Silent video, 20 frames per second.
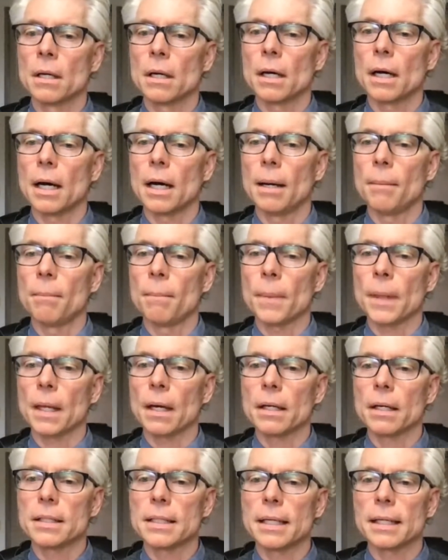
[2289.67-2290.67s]

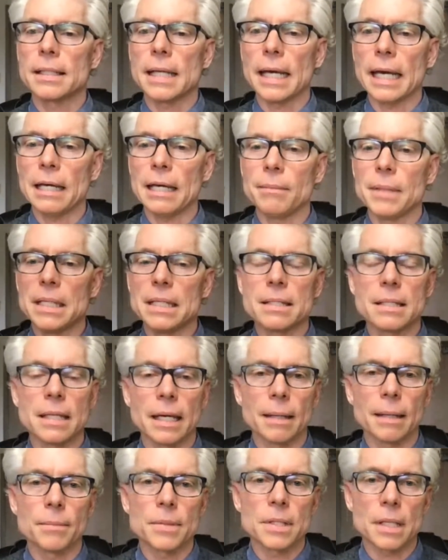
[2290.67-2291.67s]
contact Amy
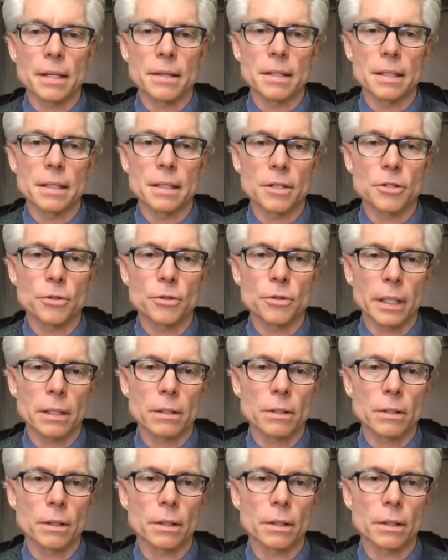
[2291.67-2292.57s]
Sams at the district.